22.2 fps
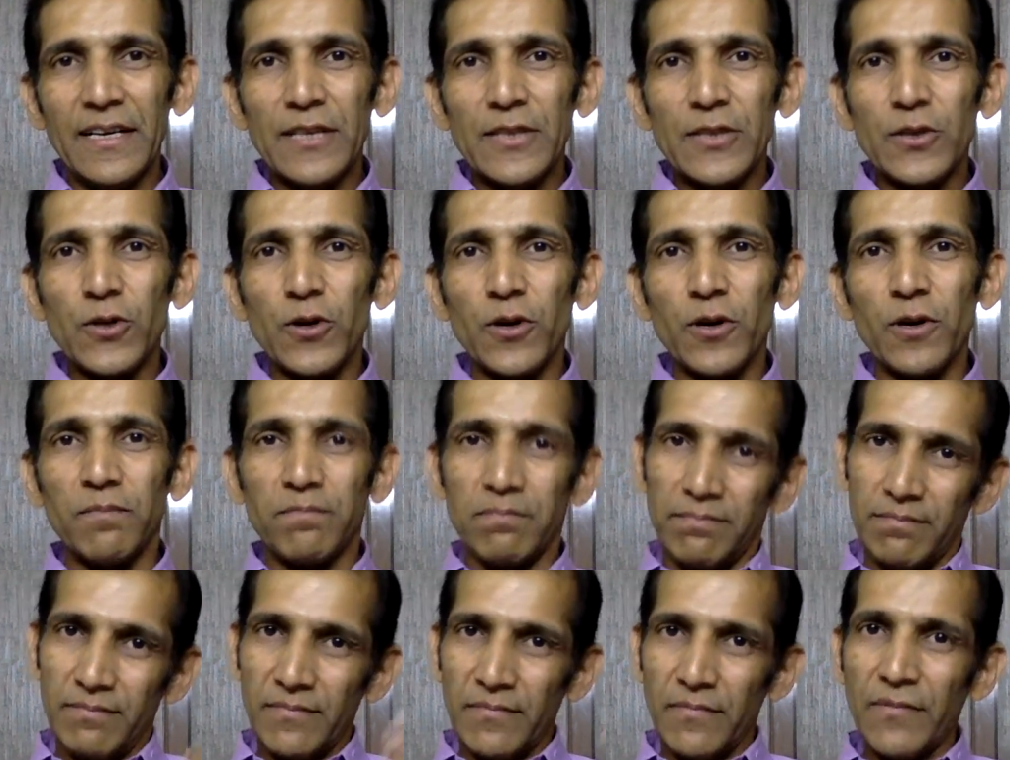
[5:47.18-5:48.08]

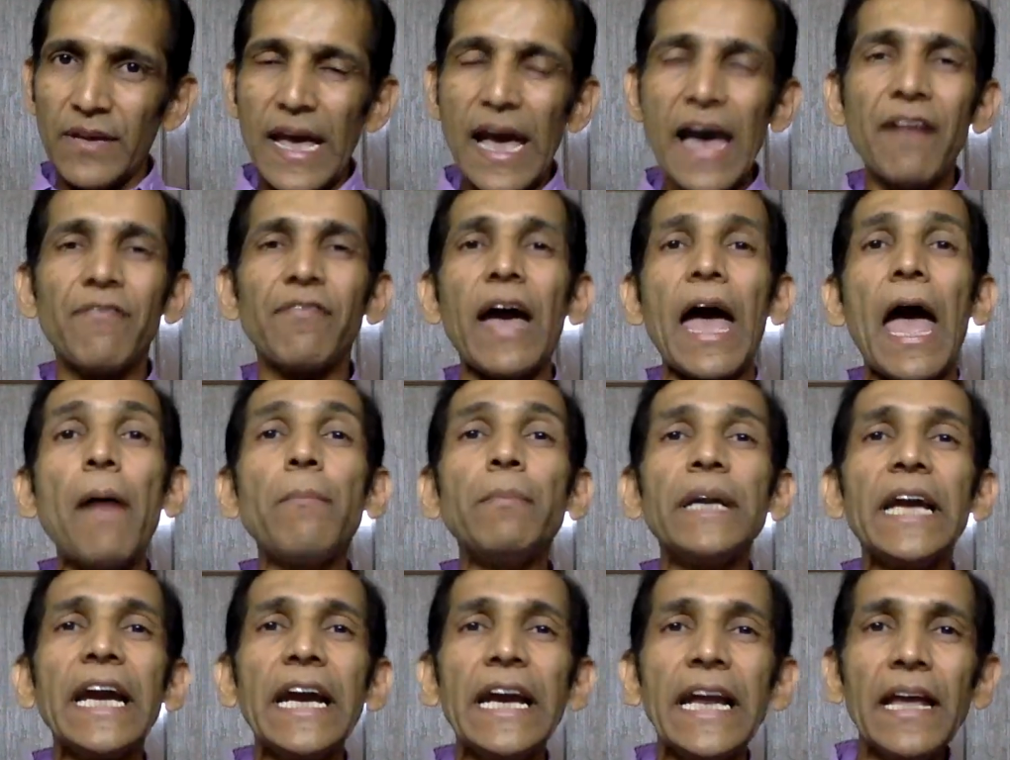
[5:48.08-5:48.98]
So we have
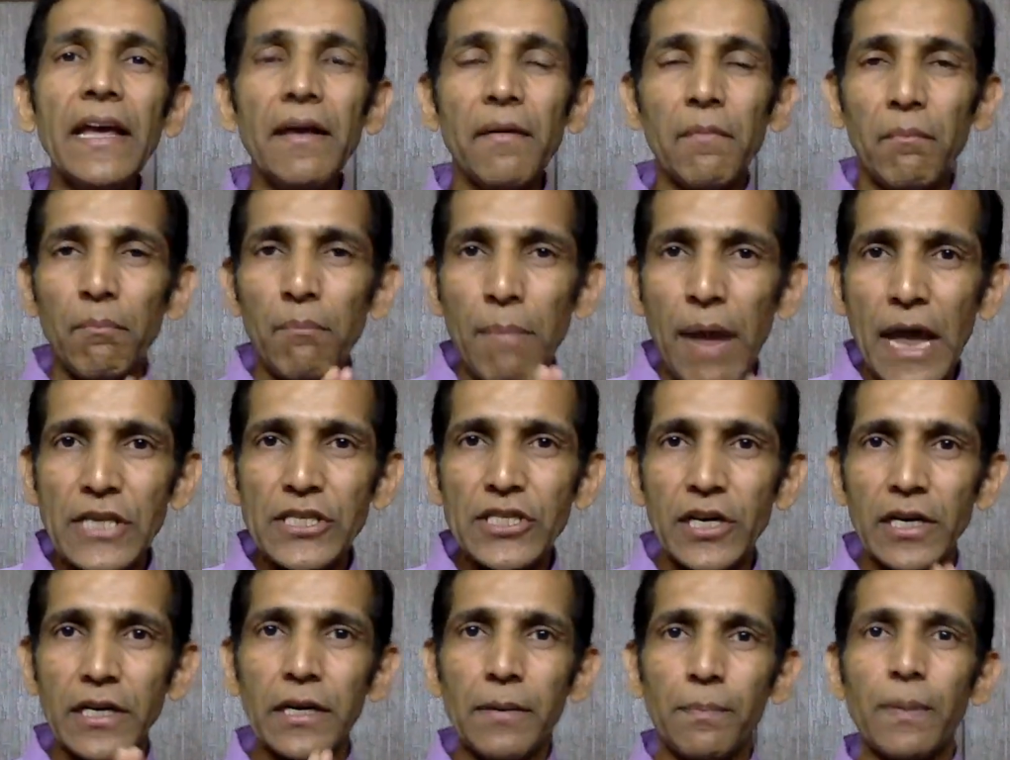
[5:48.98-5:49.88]
MDD,
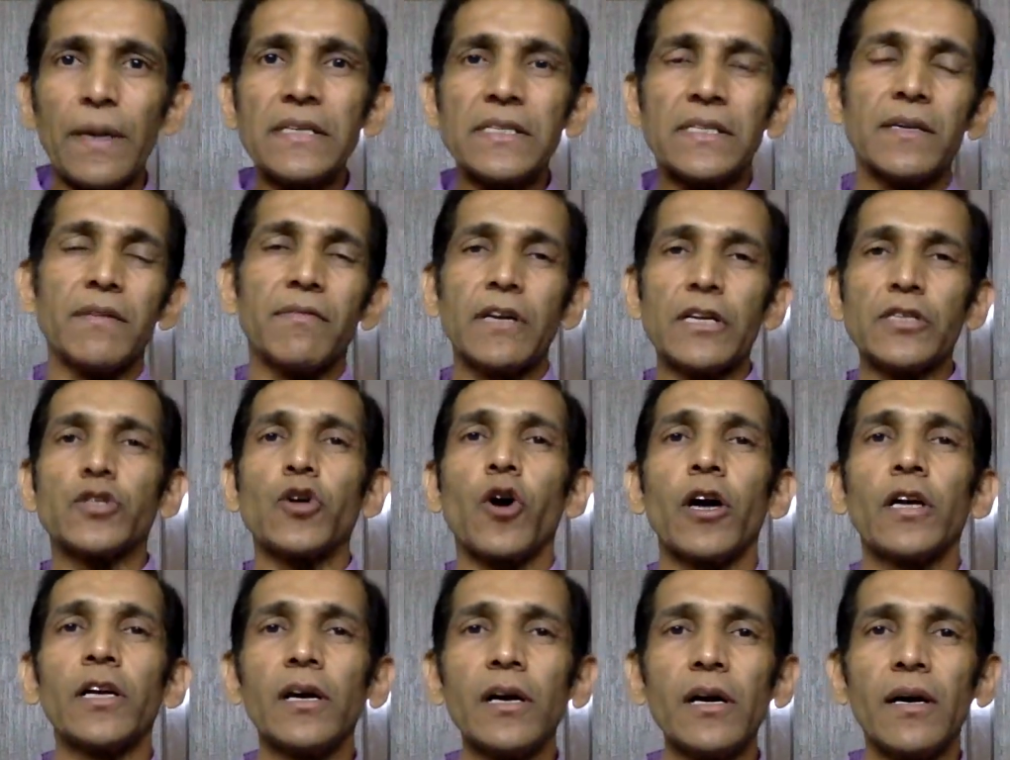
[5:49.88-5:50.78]
major depressive
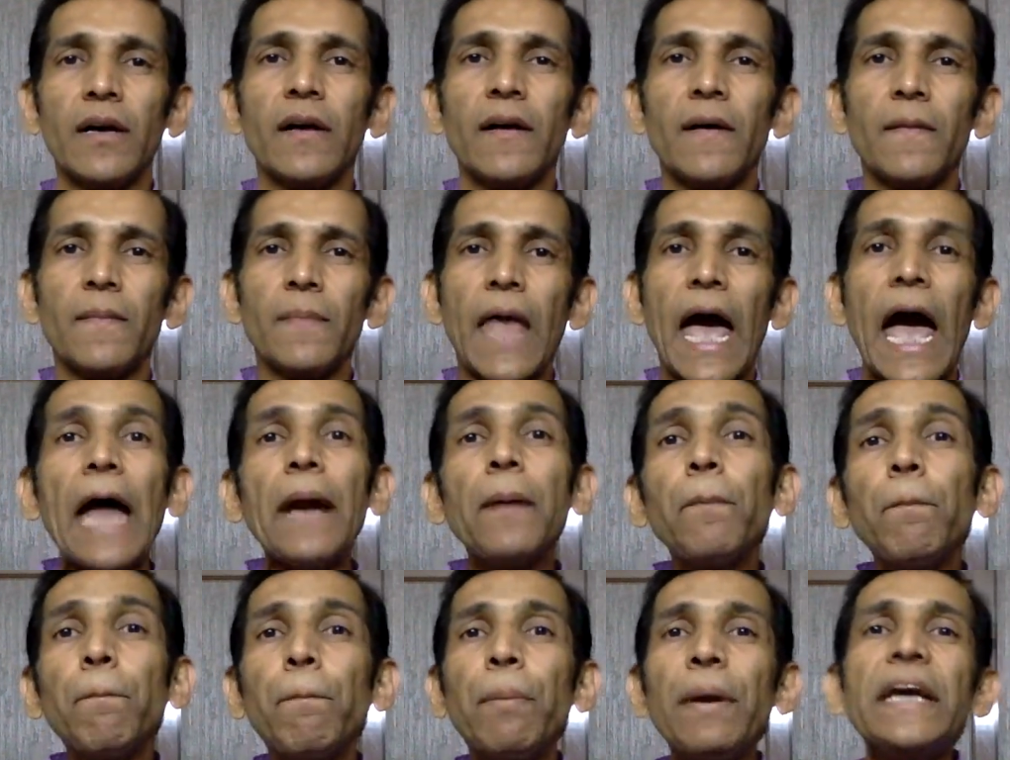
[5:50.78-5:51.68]
disorder,
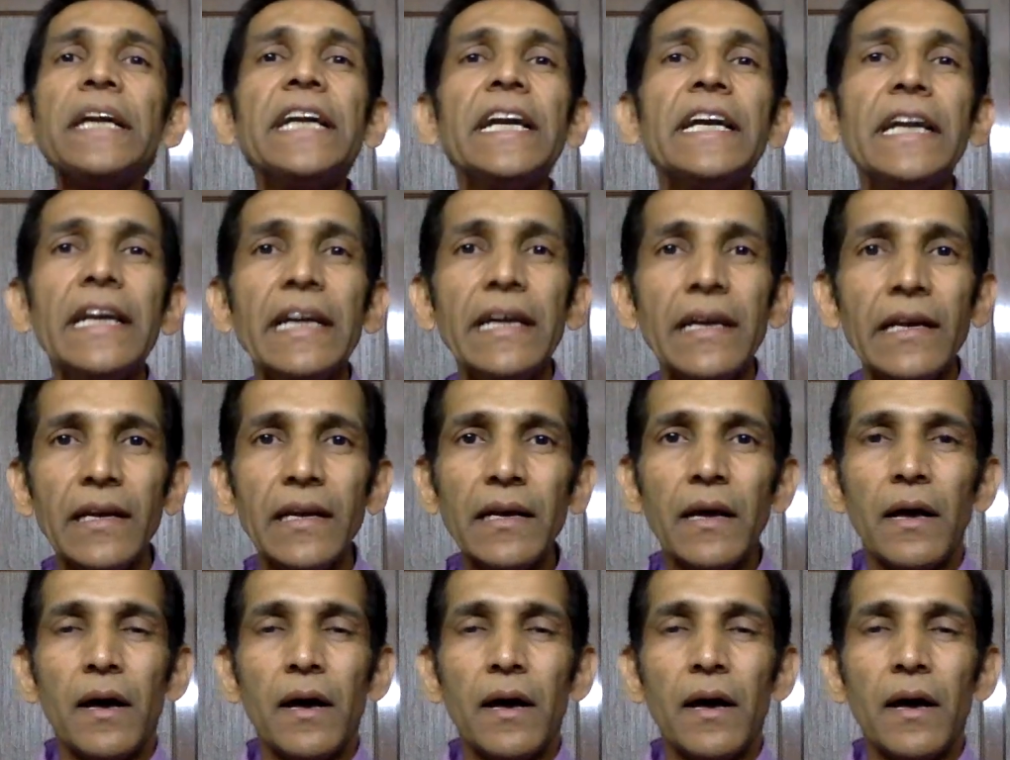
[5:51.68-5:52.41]
and PDD.